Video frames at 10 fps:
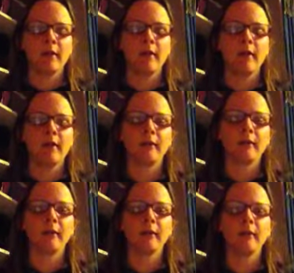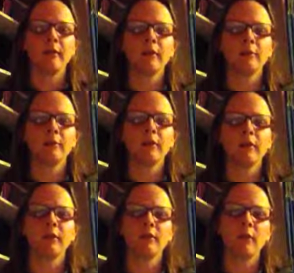Because it's just the
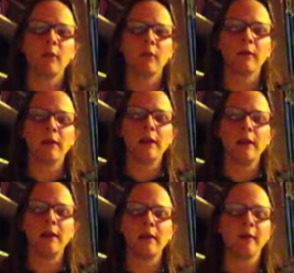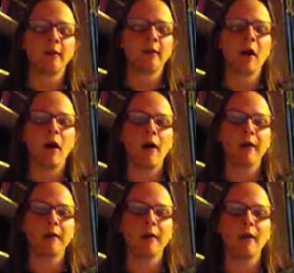story and the
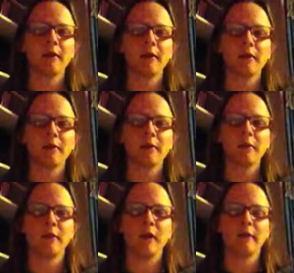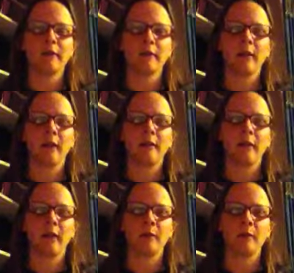song. It's got cute songs and a lot of
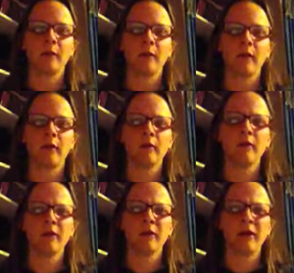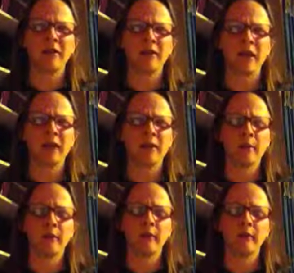jazz music. I usually don't like jazz
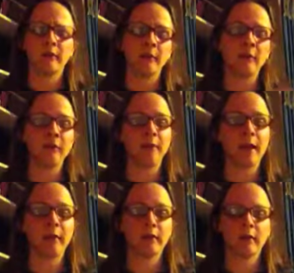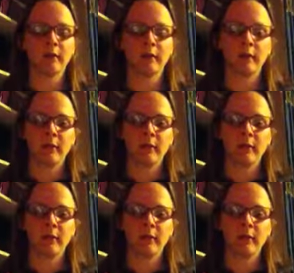that much. The same thing with Cats Don't...